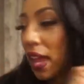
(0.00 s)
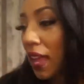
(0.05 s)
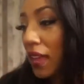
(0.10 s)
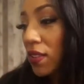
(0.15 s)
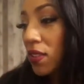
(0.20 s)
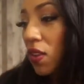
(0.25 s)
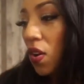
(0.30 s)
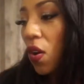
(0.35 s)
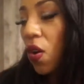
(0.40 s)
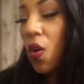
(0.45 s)

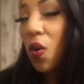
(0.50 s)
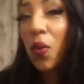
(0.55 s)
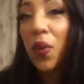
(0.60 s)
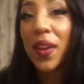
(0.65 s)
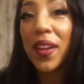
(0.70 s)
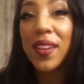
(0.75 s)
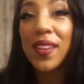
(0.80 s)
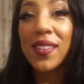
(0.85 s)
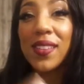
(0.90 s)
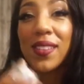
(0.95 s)
as
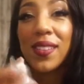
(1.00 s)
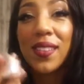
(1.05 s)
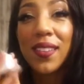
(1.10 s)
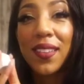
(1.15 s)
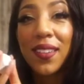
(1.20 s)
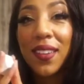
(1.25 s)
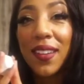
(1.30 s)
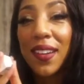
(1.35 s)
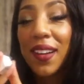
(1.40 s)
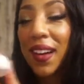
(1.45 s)
always.
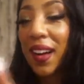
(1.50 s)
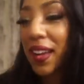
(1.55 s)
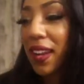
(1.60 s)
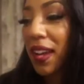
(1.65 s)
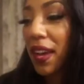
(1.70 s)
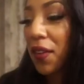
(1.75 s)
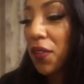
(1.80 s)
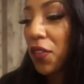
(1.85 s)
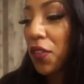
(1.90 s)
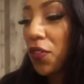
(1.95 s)
Gotta
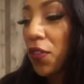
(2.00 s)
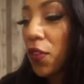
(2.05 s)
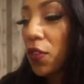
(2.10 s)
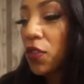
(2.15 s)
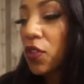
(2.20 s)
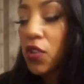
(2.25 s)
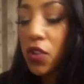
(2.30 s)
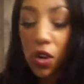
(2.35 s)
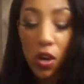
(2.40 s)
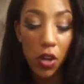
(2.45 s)
have your
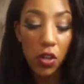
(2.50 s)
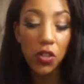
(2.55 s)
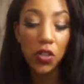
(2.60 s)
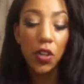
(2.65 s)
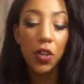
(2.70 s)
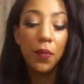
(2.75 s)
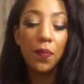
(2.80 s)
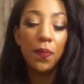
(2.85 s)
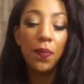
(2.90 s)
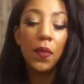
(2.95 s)
phone
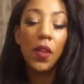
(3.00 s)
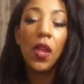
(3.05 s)
charger.